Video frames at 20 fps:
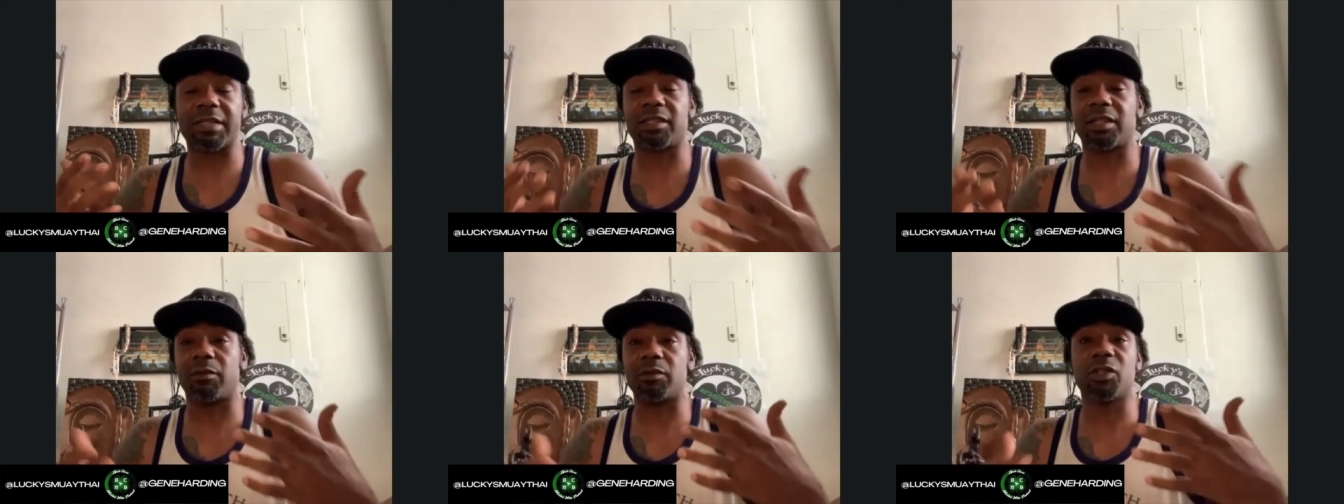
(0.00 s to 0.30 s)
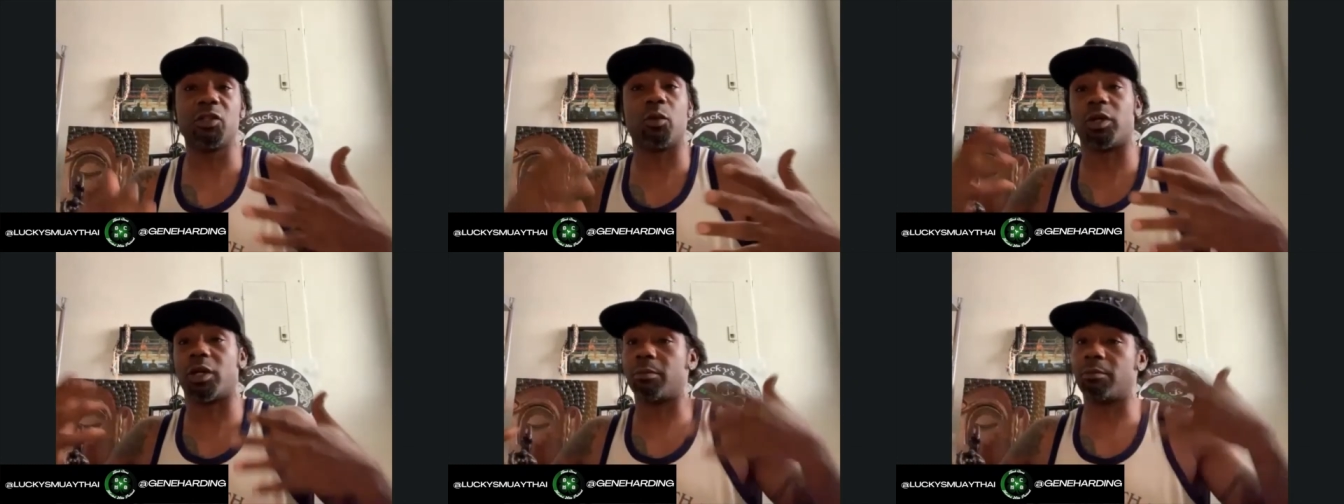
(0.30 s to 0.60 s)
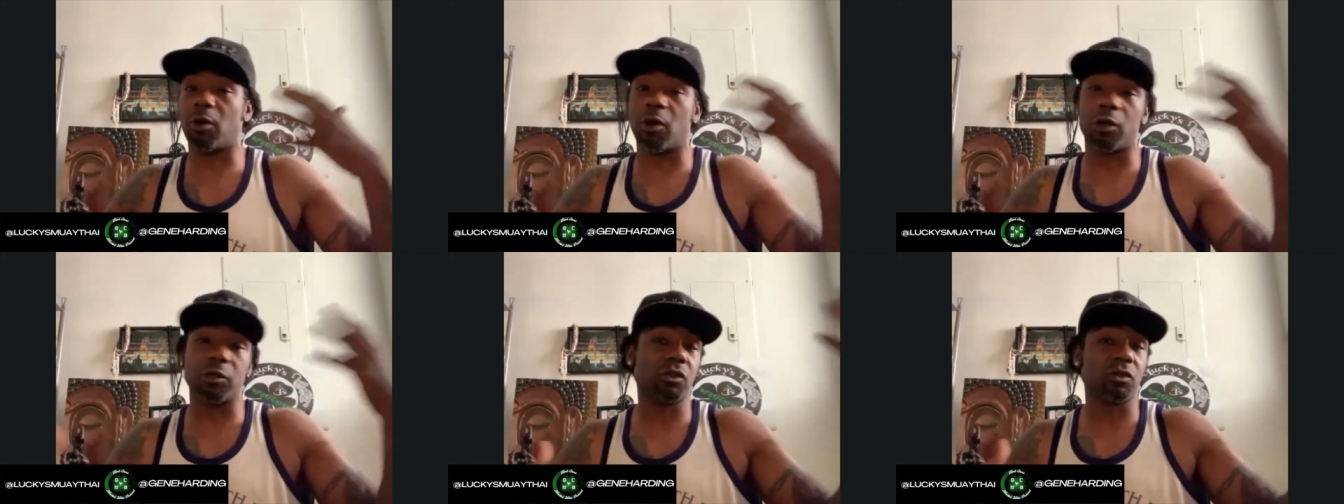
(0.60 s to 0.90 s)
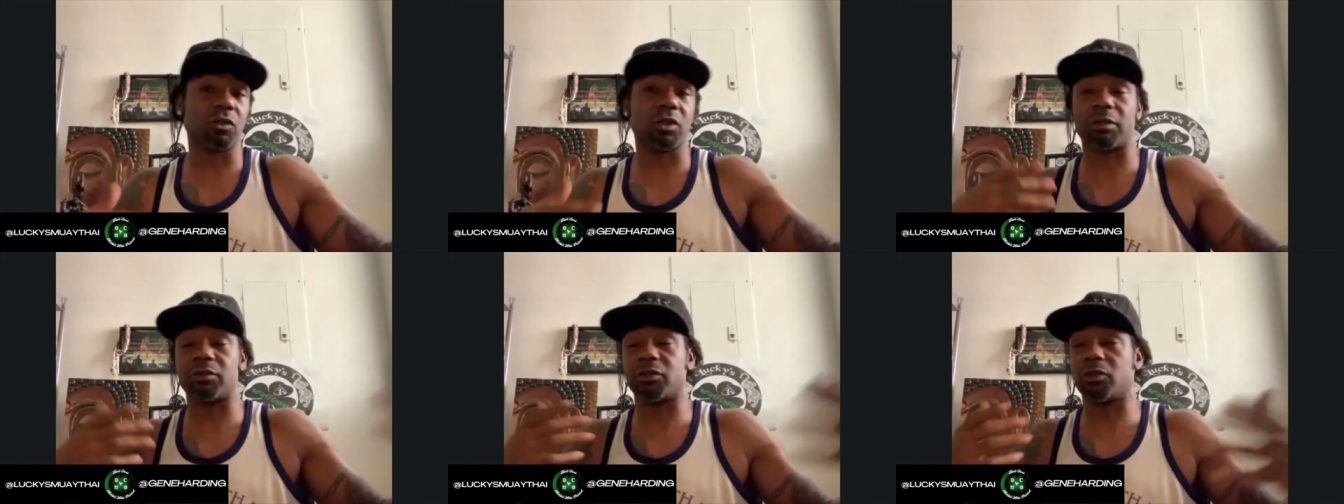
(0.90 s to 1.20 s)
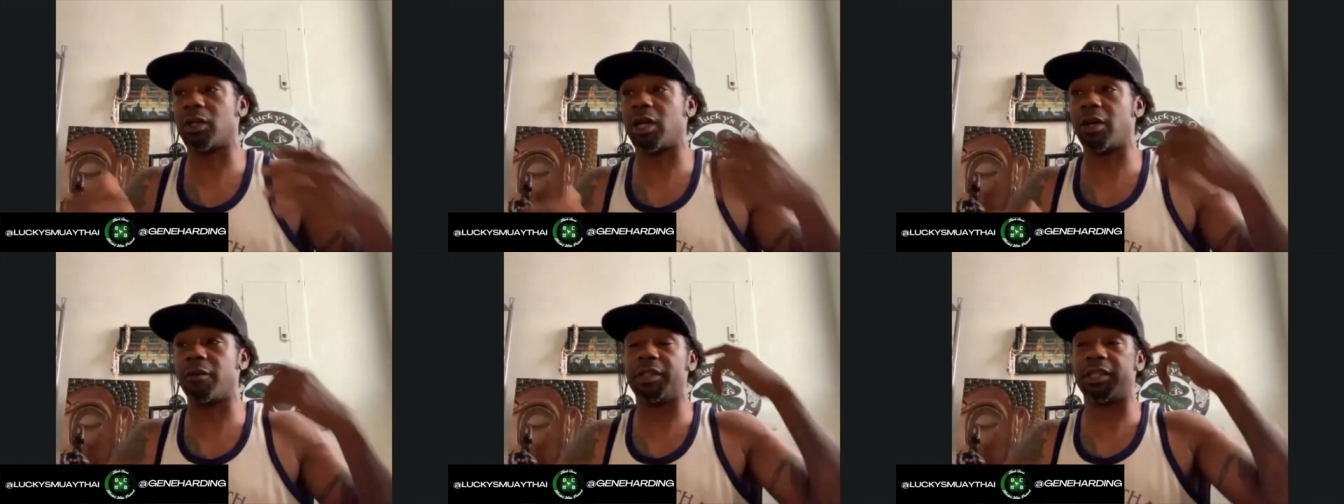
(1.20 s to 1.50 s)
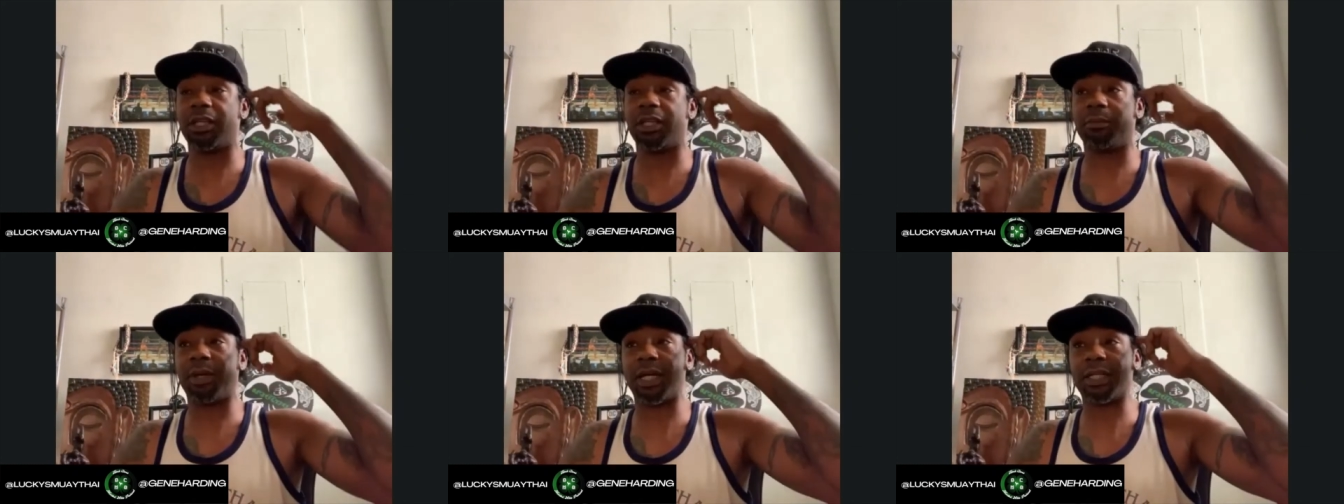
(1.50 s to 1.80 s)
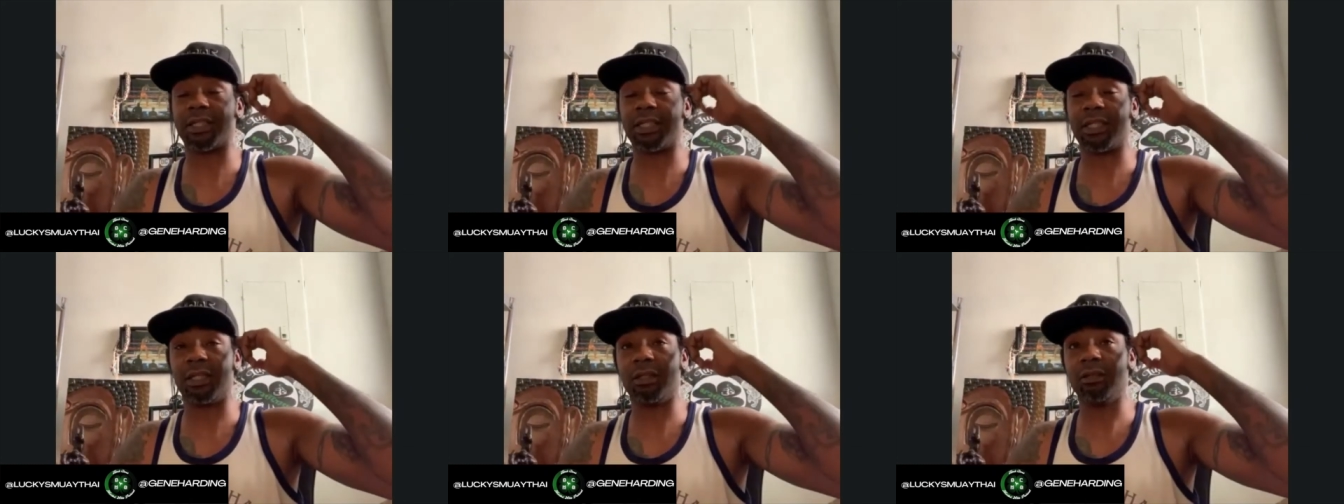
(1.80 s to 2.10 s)
So I was doing commercials, I was doing everything
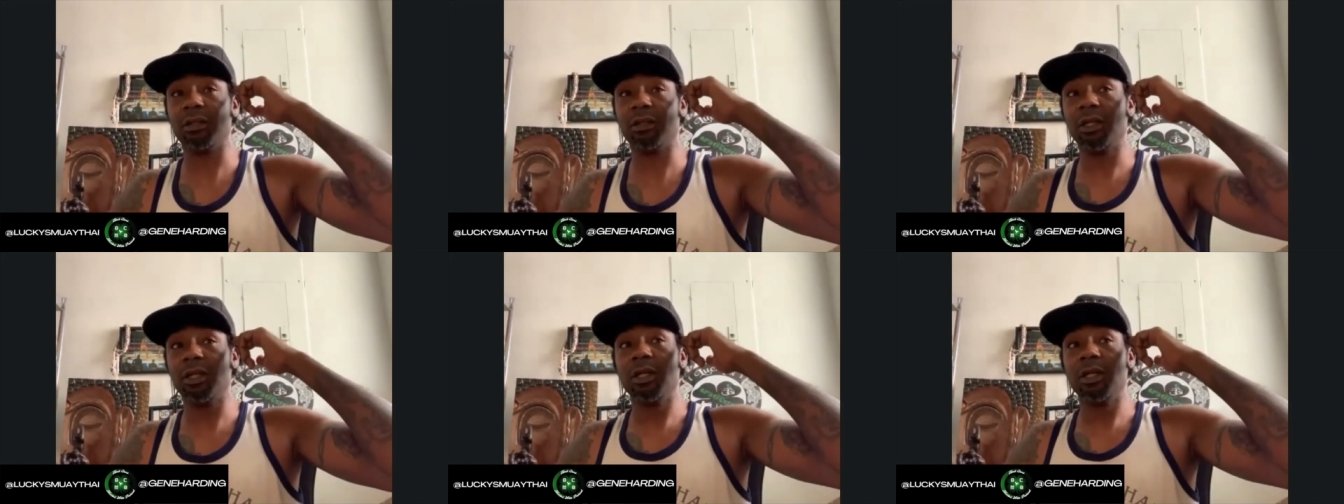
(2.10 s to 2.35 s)
back then.